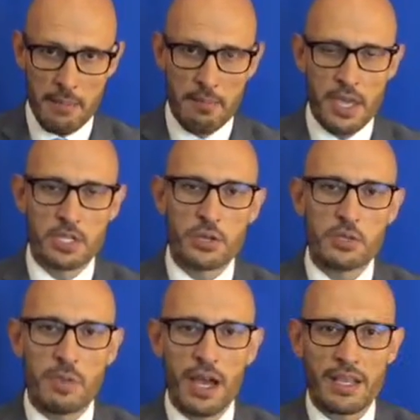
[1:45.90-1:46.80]

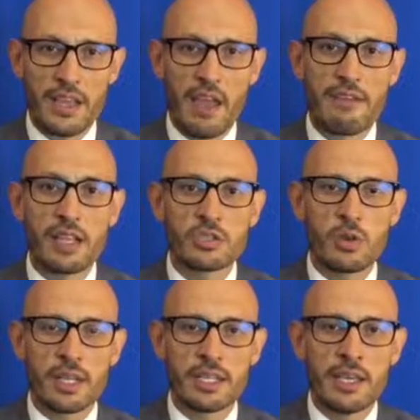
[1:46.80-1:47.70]
patient's body,
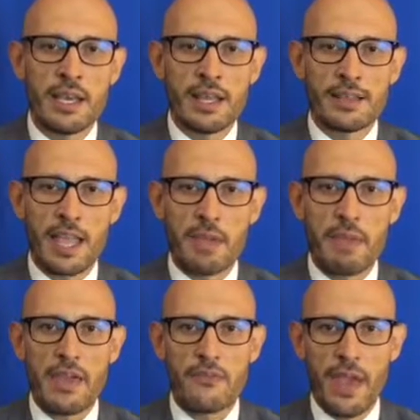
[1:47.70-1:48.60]
eventually they
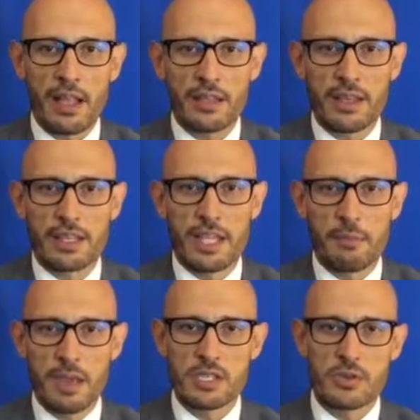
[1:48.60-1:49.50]
may fail and they
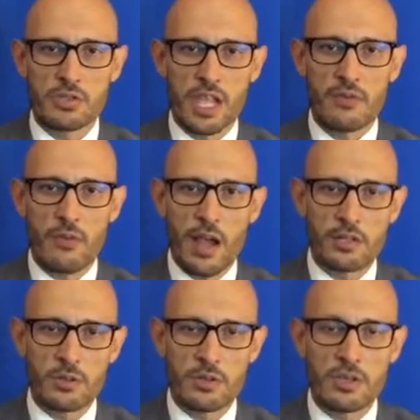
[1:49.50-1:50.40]
may sustain
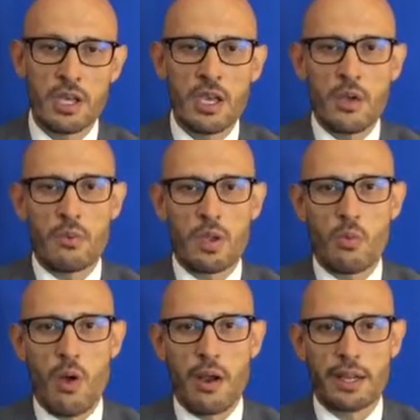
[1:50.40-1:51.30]
fractures
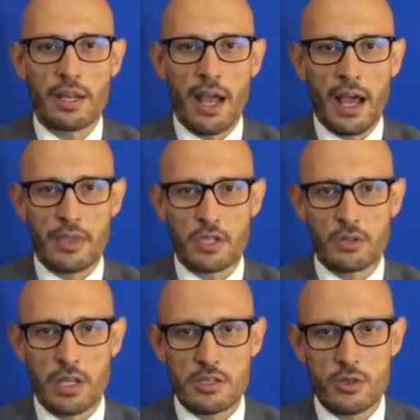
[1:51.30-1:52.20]
requiring
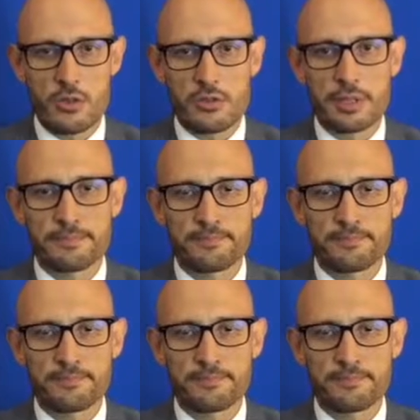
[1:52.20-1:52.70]
additional surgery.